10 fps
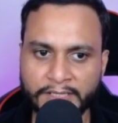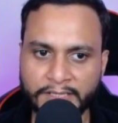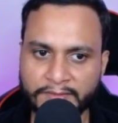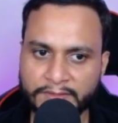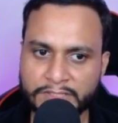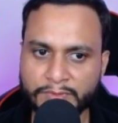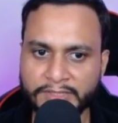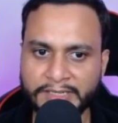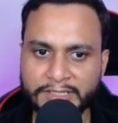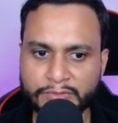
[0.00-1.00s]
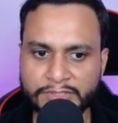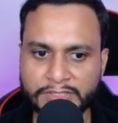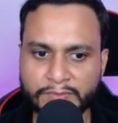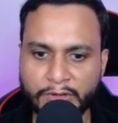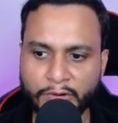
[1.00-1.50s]
In this way, the end
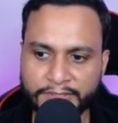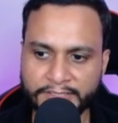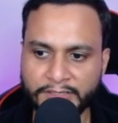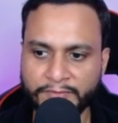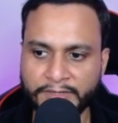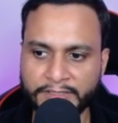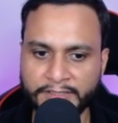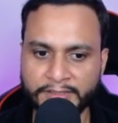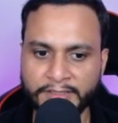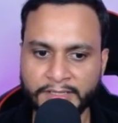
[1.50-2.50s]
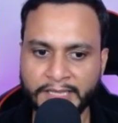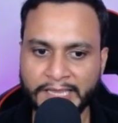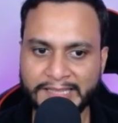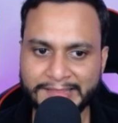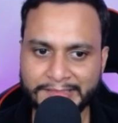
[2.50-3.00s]
users will not get affected.
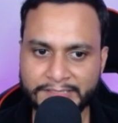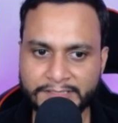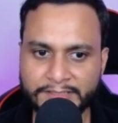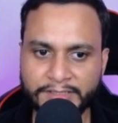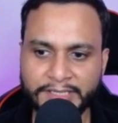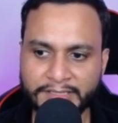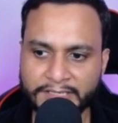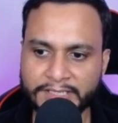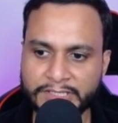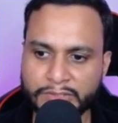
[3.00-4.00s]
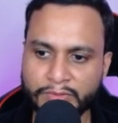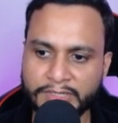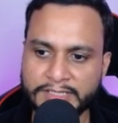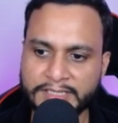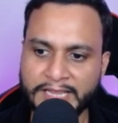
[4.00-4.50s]
And this technique is known as